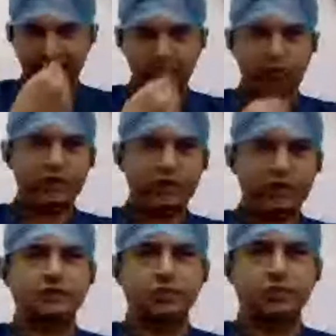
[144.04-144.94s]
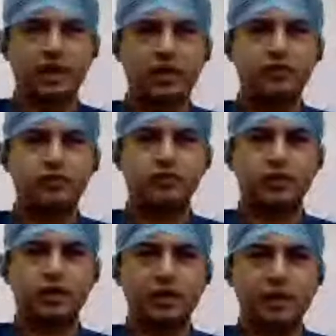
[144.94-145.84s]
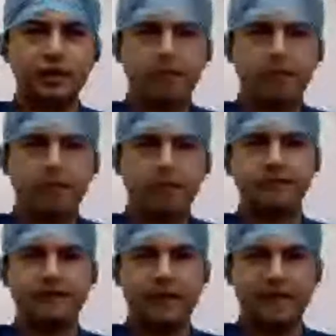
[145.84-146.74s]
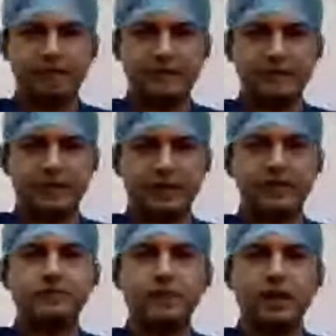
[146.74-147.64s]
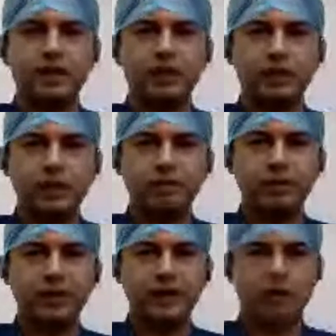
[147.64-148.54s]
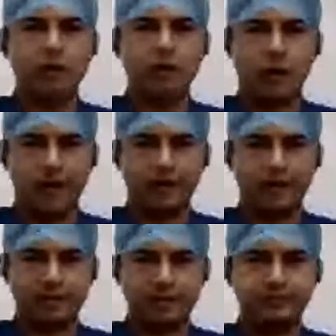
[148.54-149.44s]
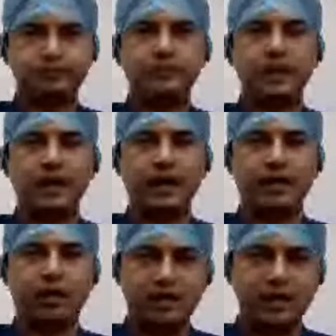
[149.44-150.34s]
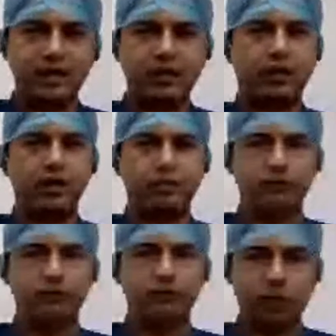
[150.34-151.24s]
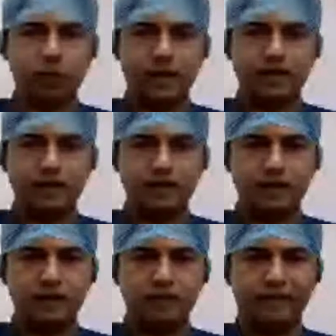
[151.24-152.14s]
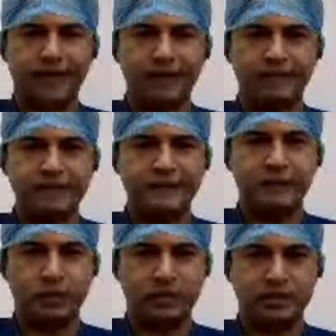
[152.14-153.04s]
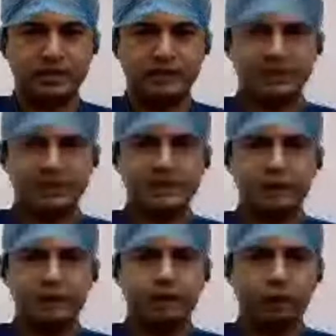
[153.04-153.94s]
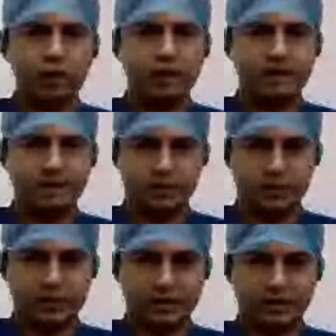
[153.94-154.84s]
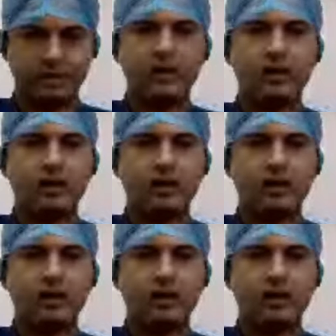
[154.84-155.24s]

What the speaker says: what we do now to implant a valve inside, we bring a wire, and on the top of that wire, a valve is loaded, which is in a folded situation.